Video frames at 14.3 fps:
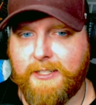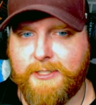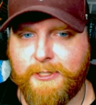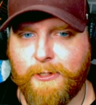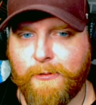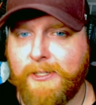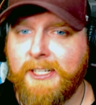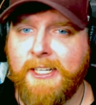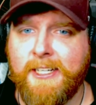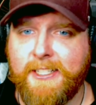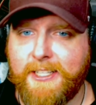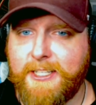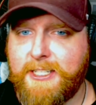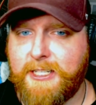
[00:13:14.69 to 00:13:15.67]
So
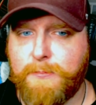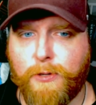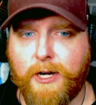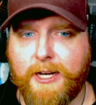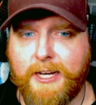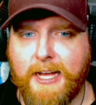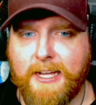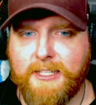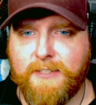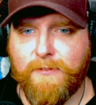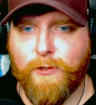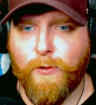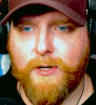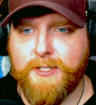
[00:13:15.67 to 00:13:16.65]
this is pretty nice, of
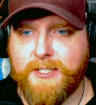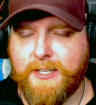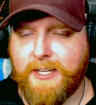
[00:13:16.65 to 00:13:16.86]
course.